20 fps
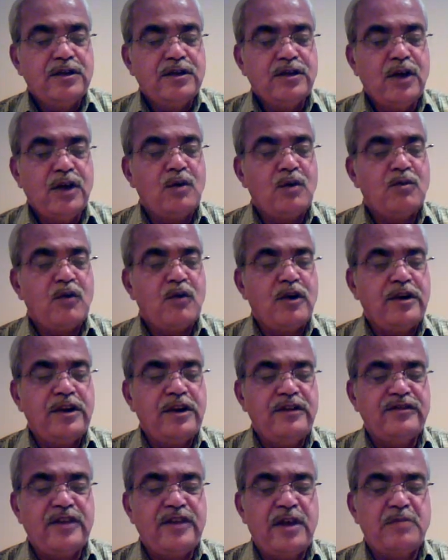Now, what
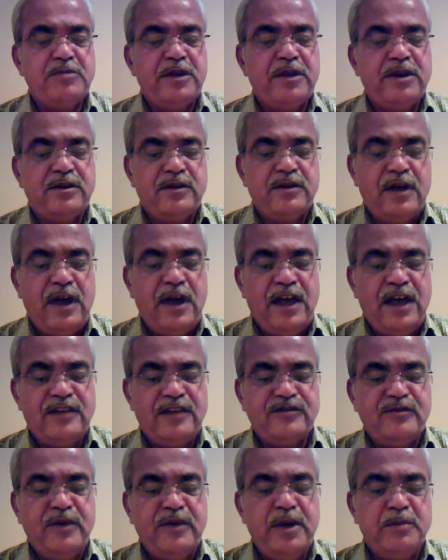is
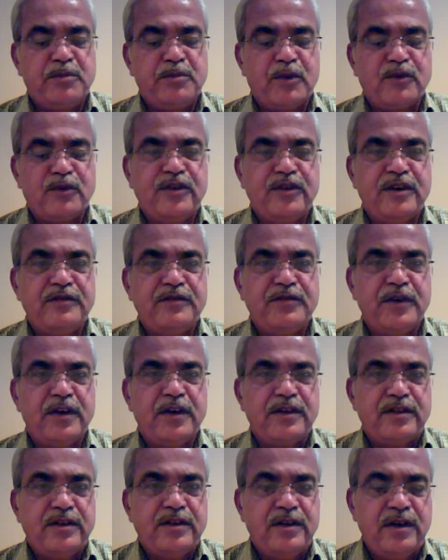as we proceed
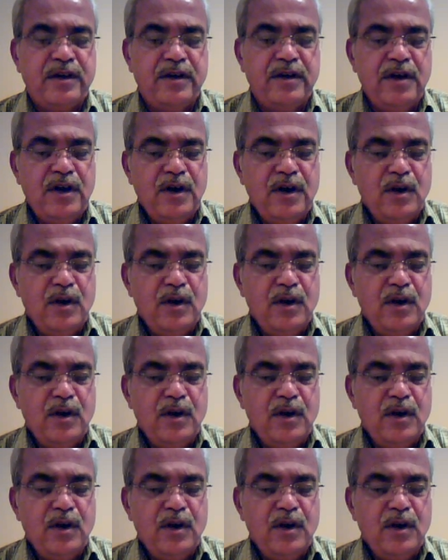further,